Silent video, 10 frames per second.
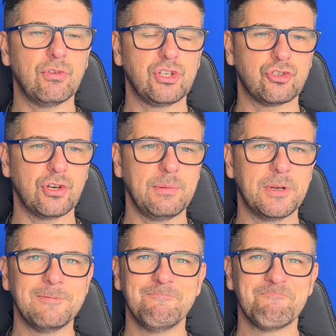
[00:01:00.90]
Risk
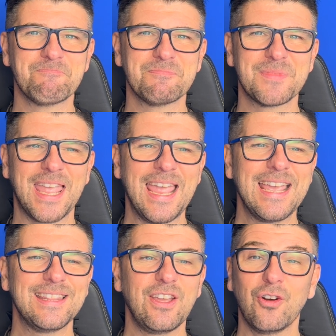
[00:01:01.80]
Treatment.
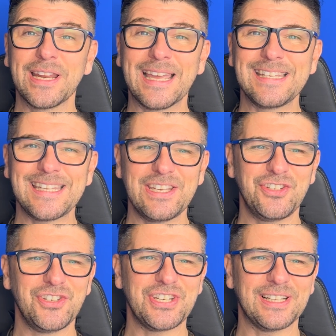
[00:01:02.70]
The
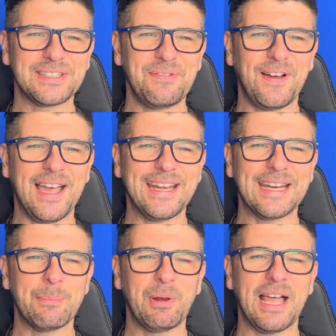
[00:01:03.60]
organisation shall define
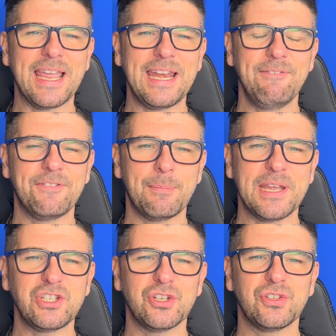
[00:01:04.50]
and apply an
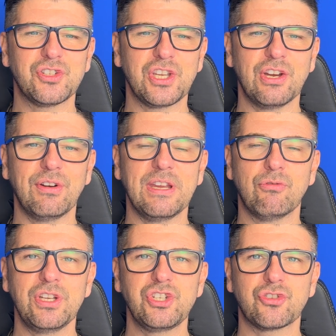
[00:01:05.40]
information security
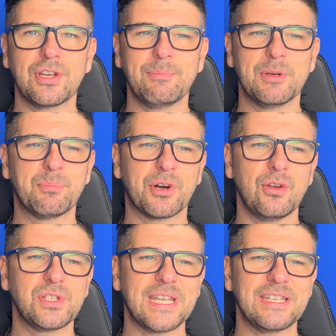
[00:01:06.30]
risk treatment
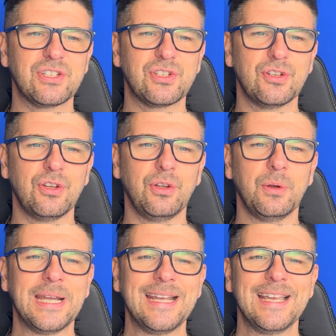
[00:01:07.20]
process to,
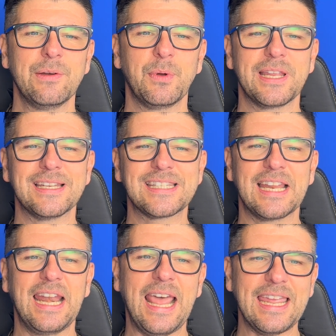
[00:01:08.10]
we're going to
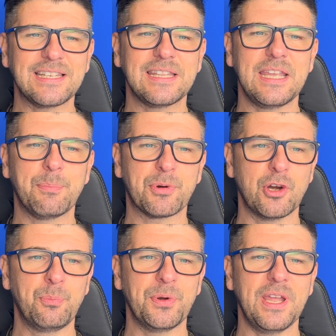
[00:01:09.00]
select the
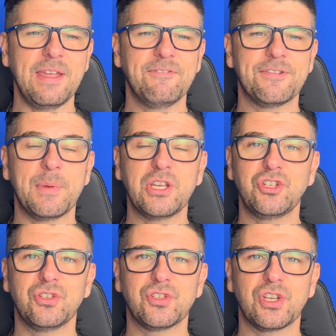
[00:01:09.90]
appropriate
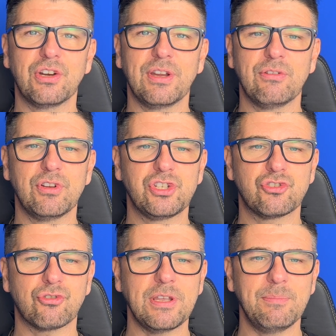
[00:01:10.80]
information security risk
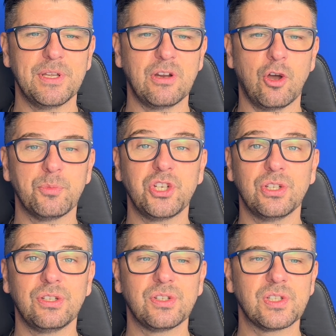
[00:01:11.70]
treatment
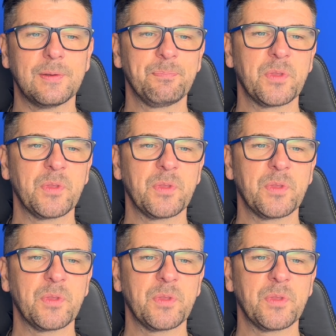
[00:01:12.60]
options.